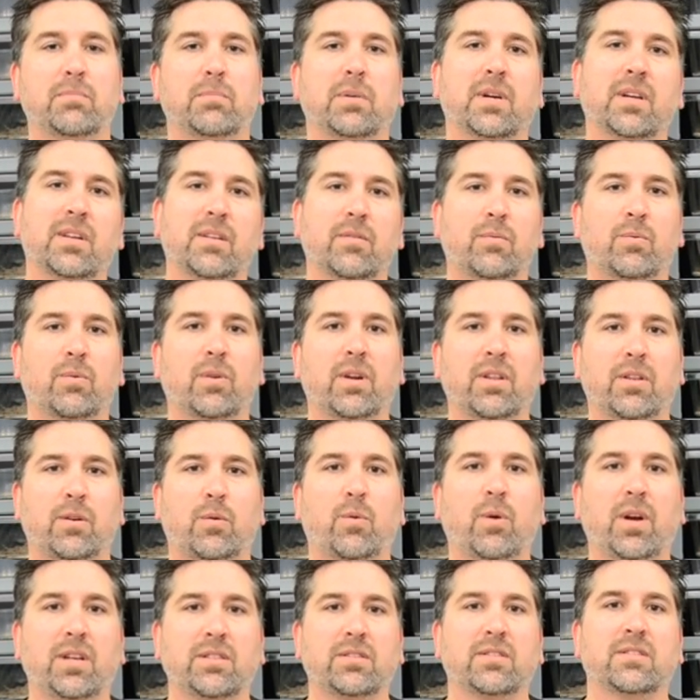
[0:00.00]
But one of the
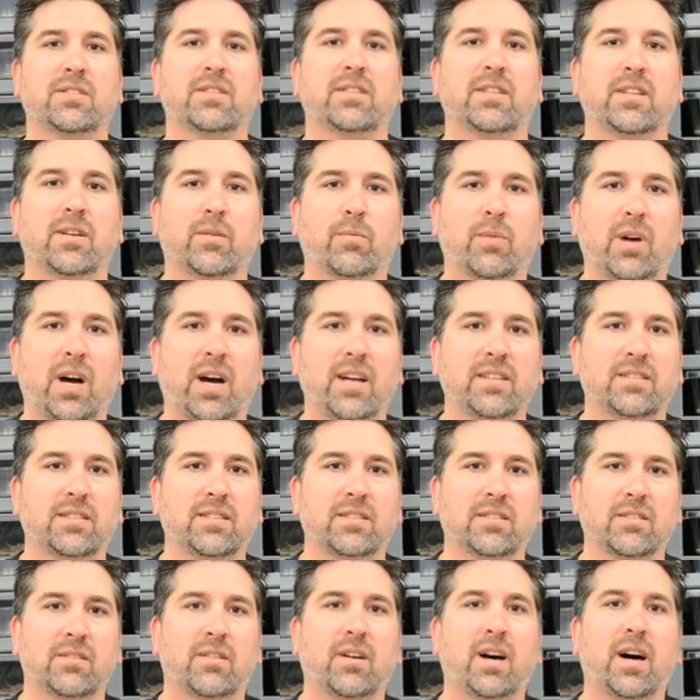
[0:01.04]
questions that
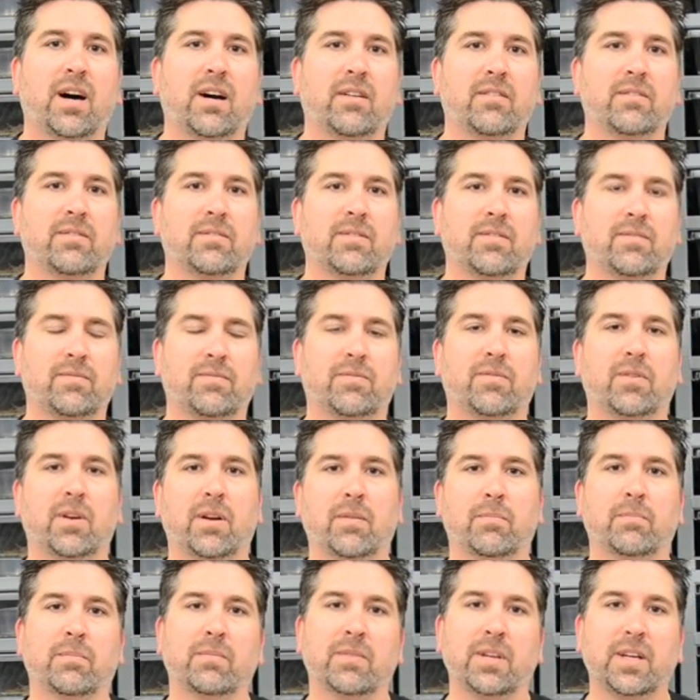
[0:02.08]
arises a lot
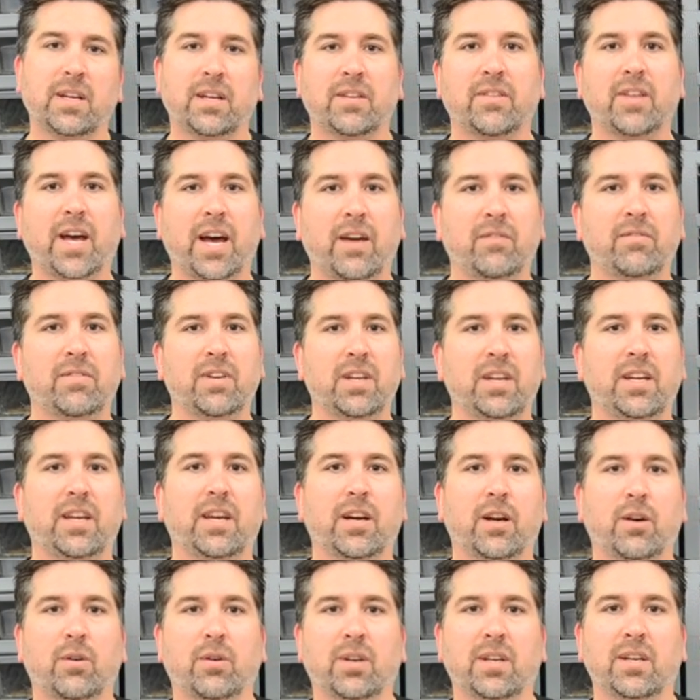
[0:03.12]
from that
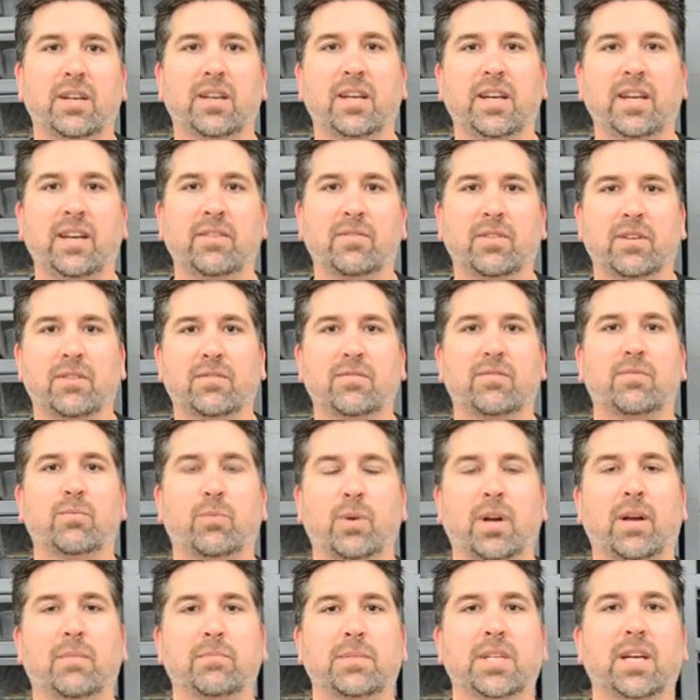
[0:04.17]
video, and even
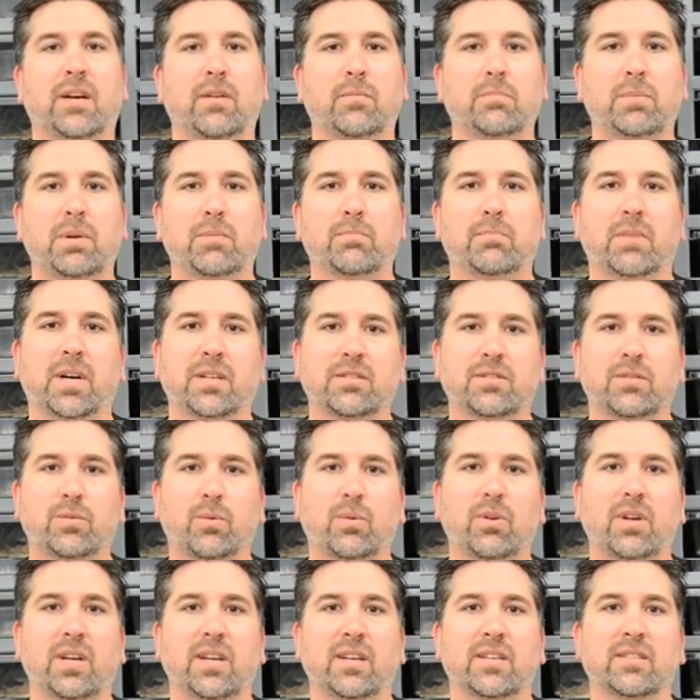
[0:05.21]
when I'm telling people my
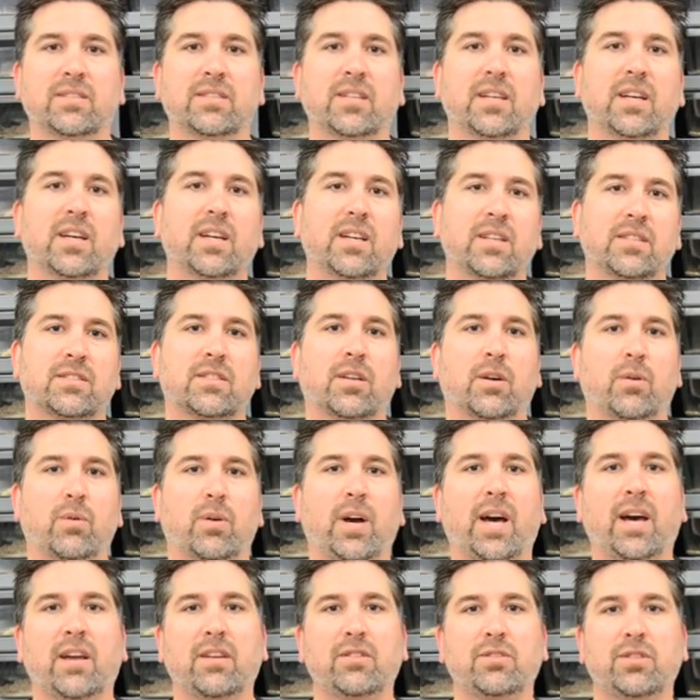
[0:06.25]
story, is, so
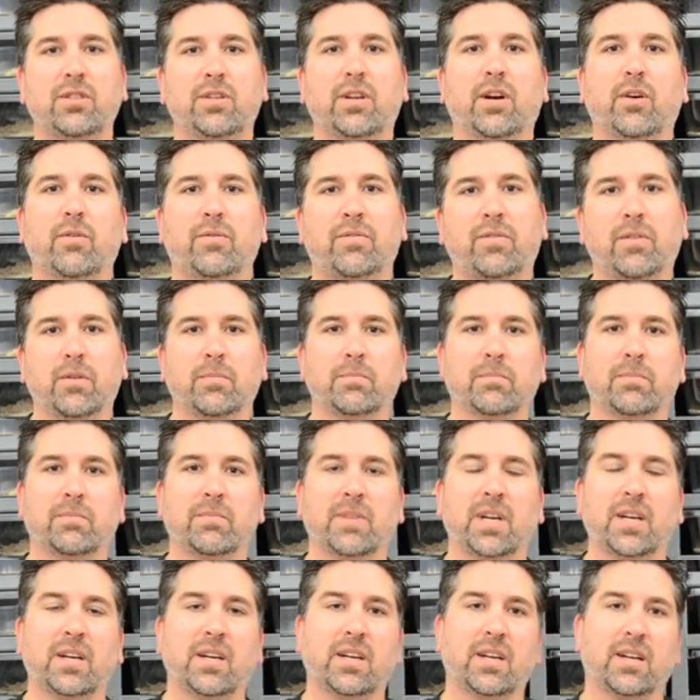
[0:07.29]
how did you go
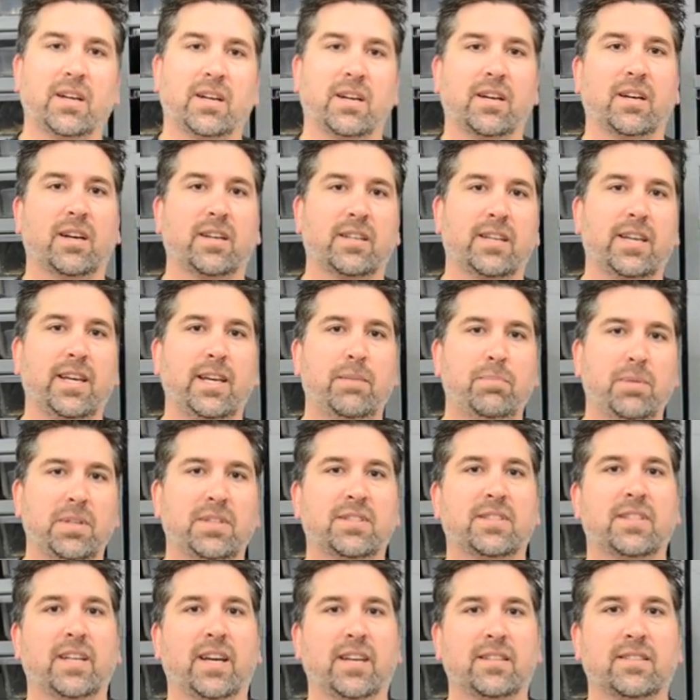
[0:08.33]
from keeping
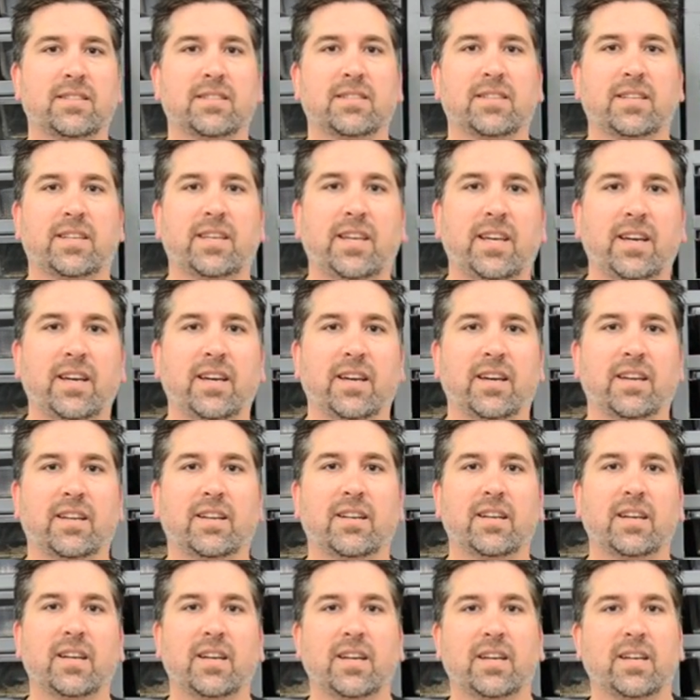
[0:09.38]
snakes as a
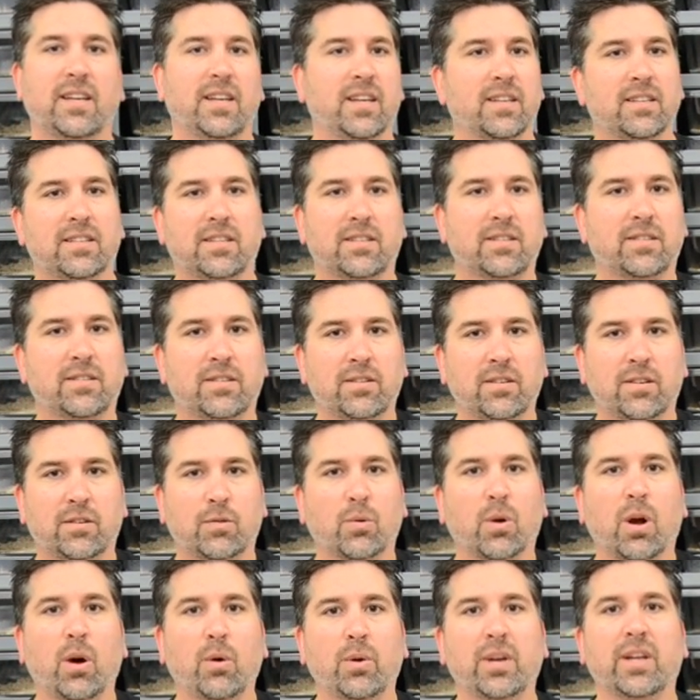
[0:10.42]
kid and to
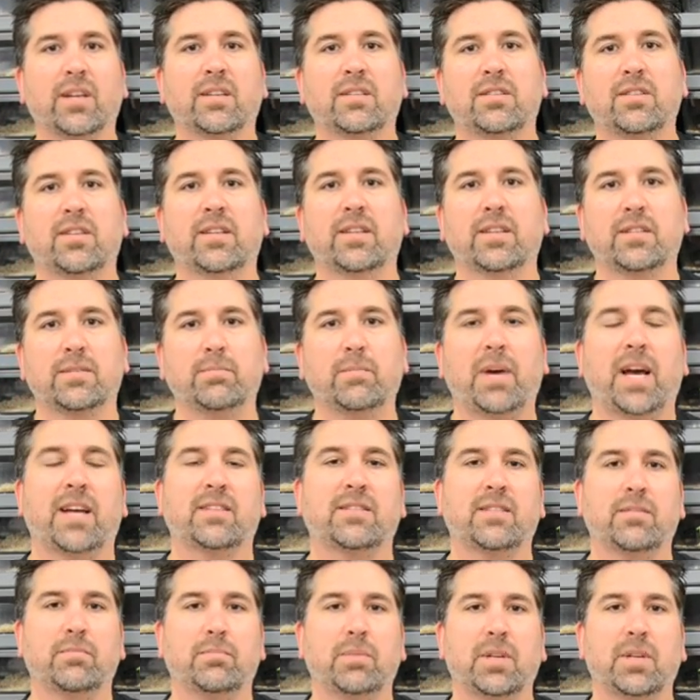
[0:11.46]
grow it into this massive